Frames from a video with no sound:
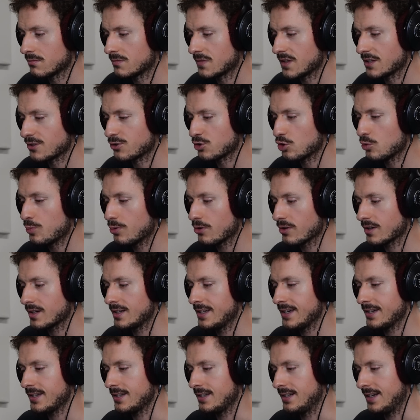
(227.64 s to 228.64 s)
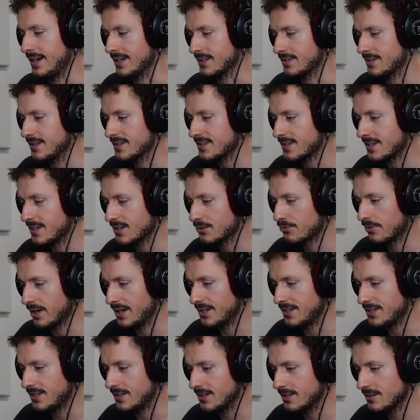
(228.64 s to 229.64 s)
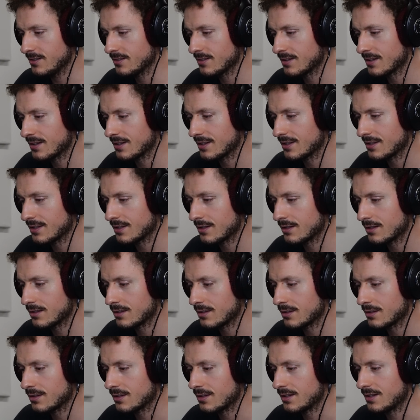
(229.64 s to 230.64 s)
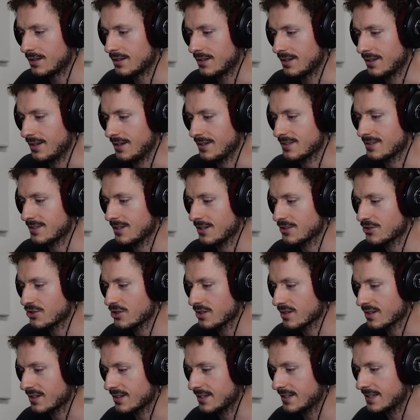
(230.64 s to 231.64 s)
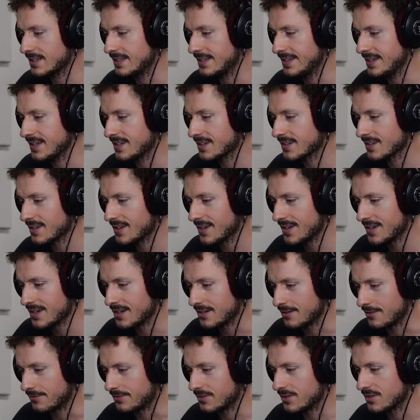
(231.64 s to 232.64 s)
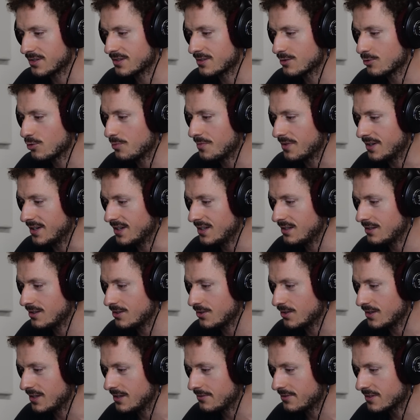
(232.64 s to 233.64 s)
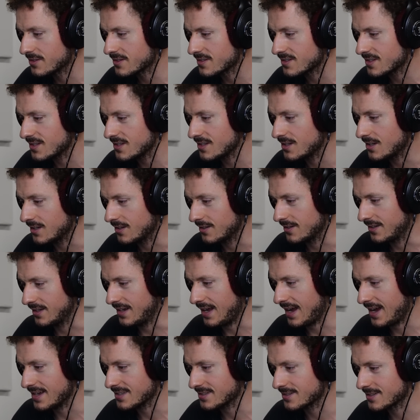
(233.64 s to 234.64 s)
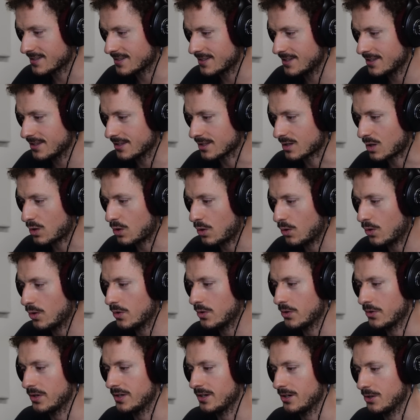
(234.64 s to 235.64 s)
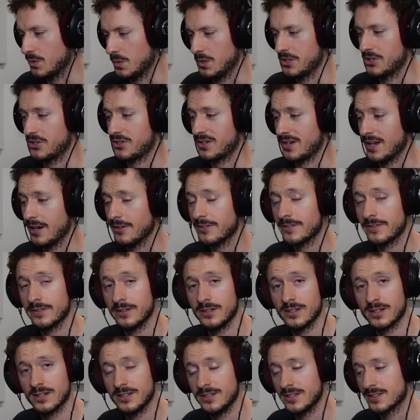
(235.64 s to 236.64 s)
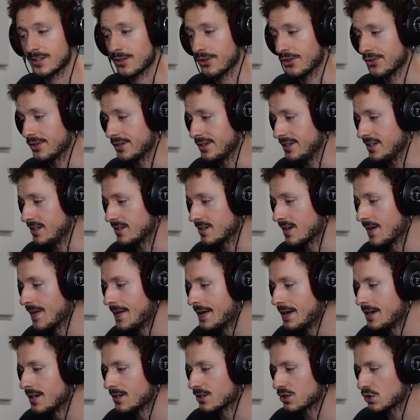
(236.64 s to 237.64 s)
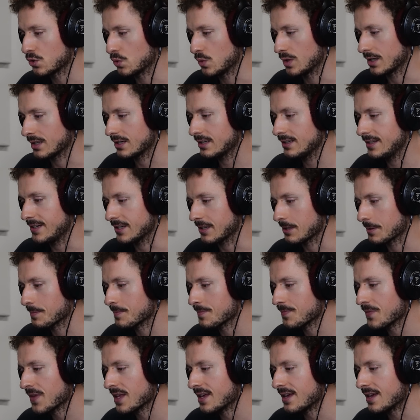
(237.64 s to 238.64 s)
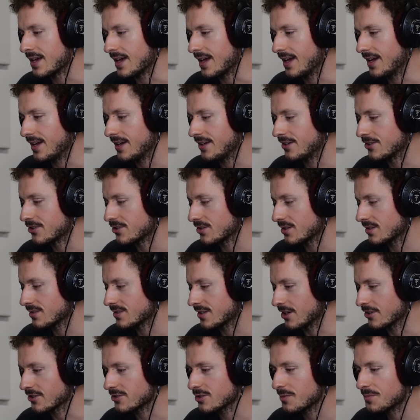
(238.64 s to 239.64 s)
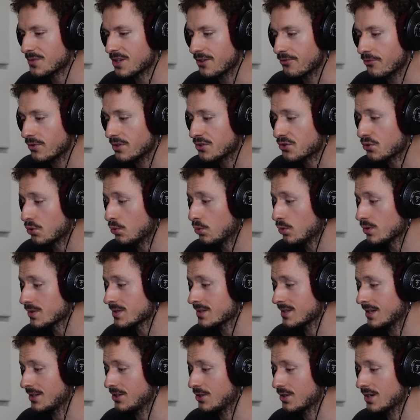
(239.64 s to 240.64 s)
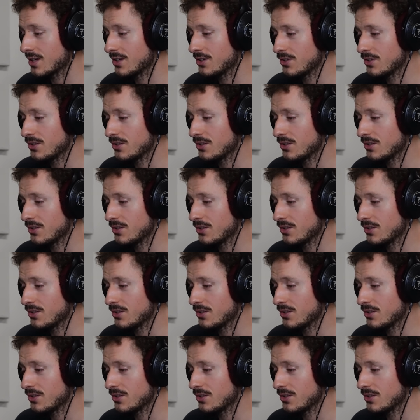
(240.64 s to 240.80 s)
super clicky, like this hit right here has such a click. If you zoom in, you even see it has this little corner here, which definitely is going to lead to a click. And there's some different tools that you can